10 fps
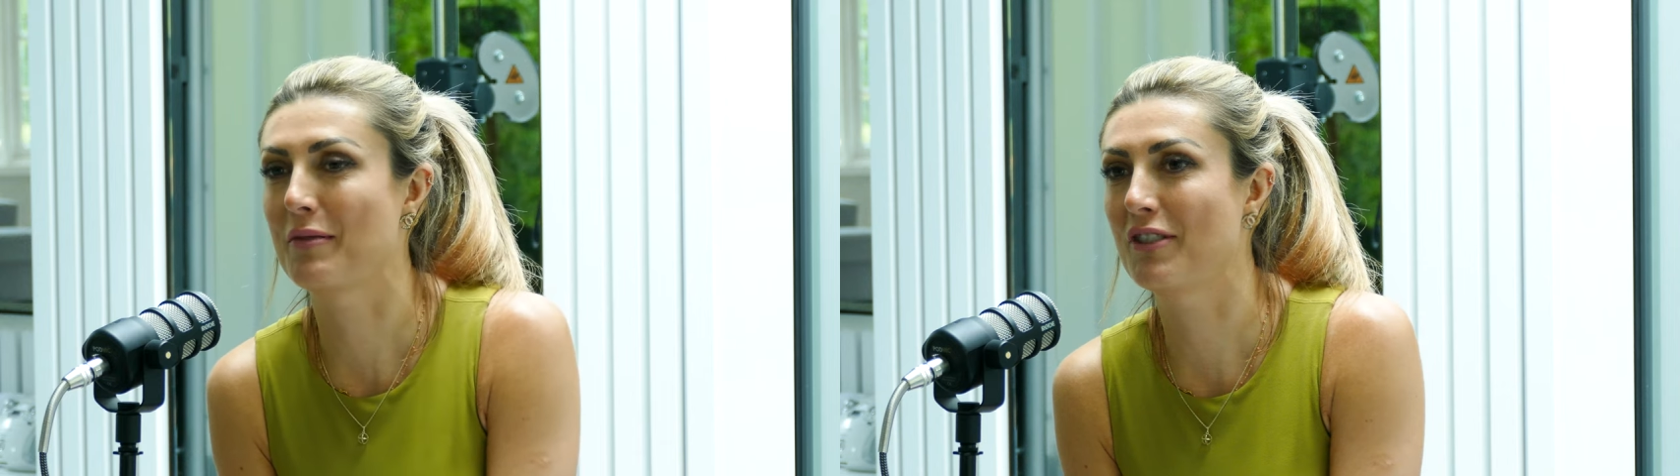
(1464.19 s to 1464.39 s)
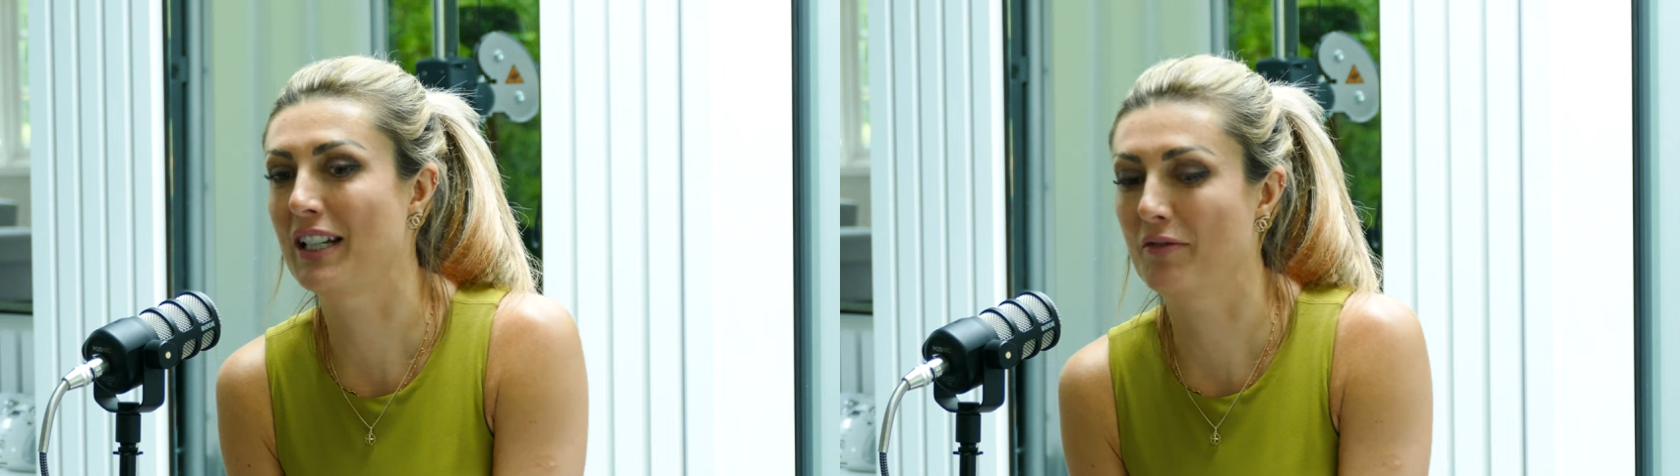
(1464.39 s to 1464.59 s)

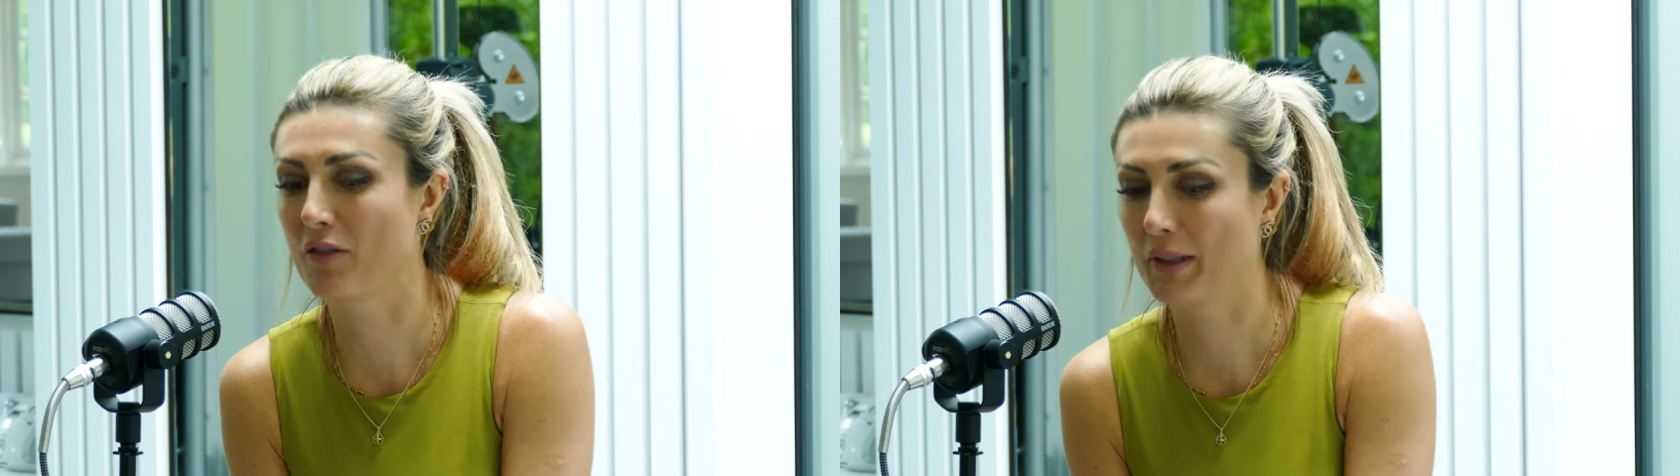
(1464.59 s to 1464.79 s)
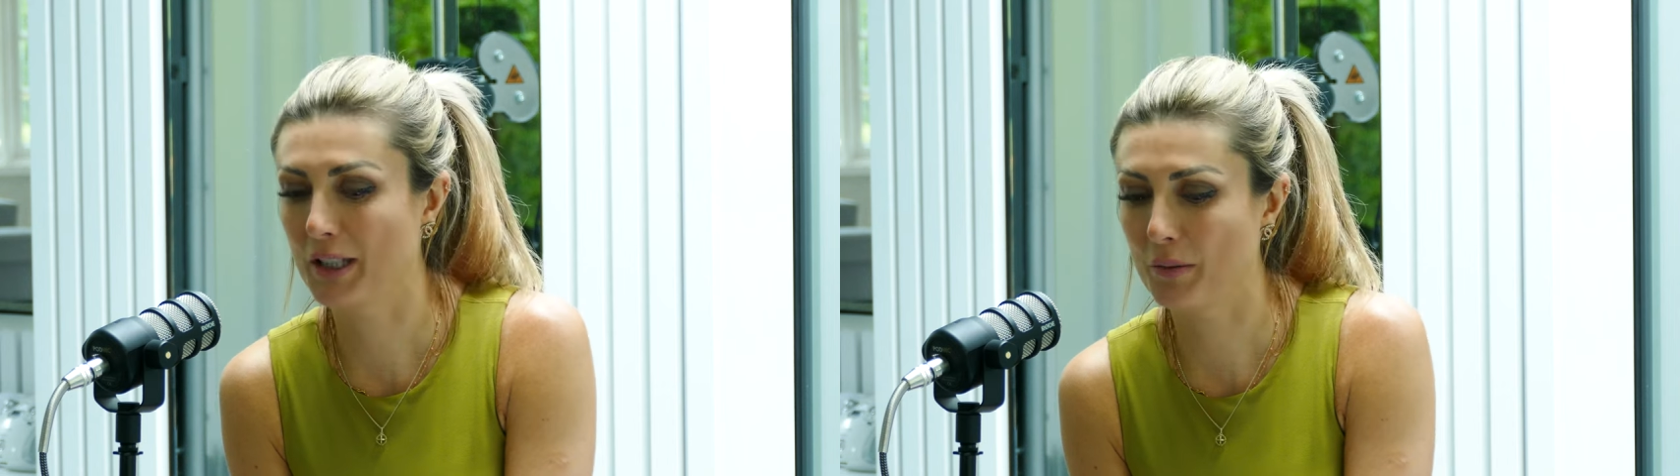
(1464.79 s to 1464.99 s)
I'm really
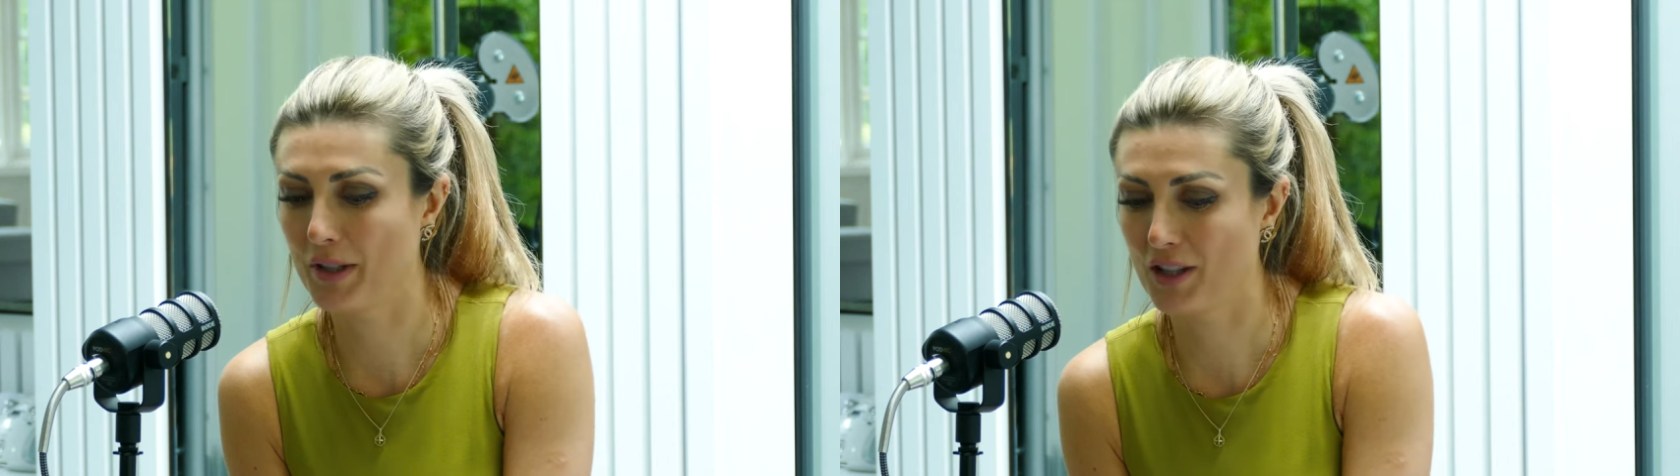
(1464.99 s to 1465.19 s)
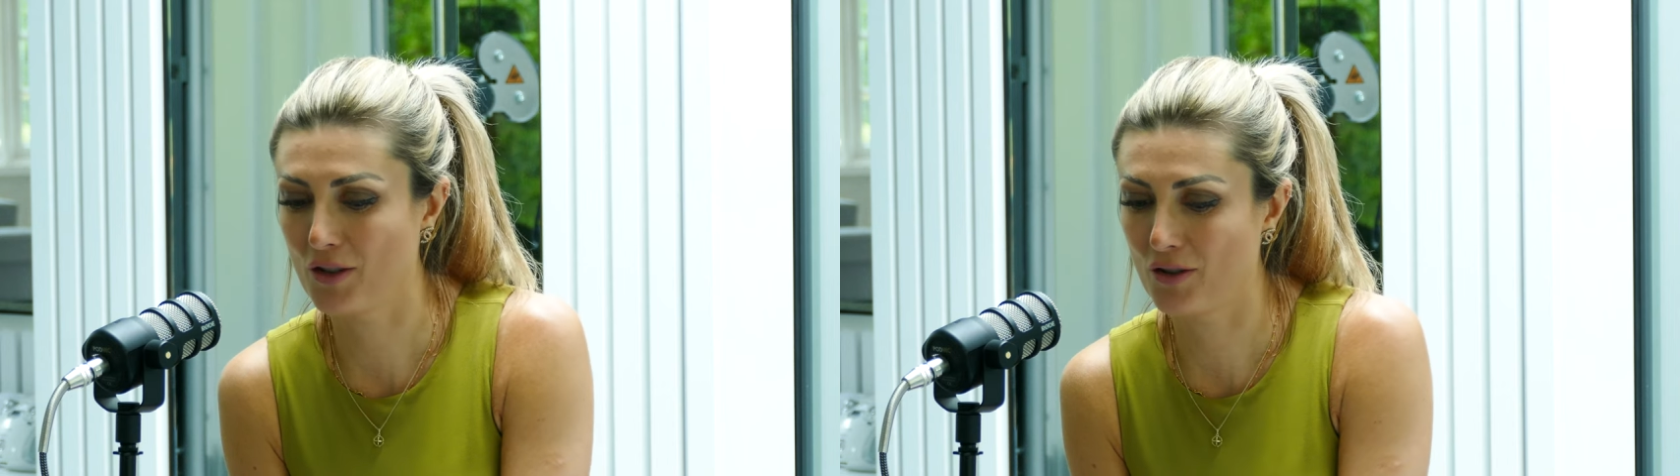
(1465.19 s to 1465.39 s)
familiar
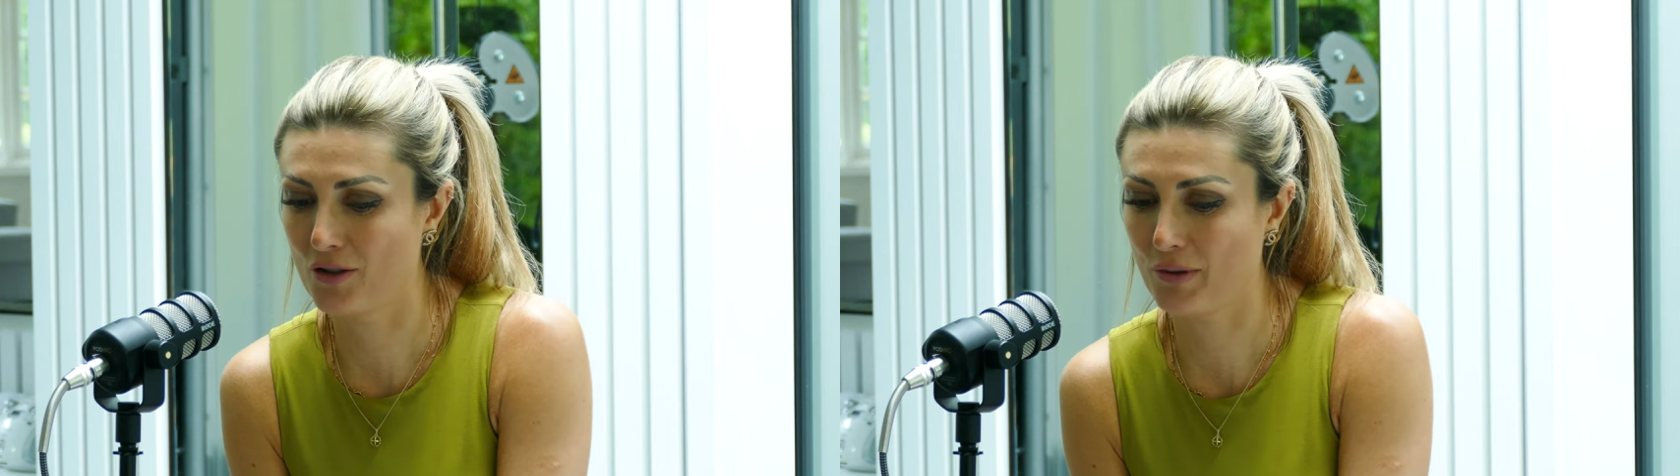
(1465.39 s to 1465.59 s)
with your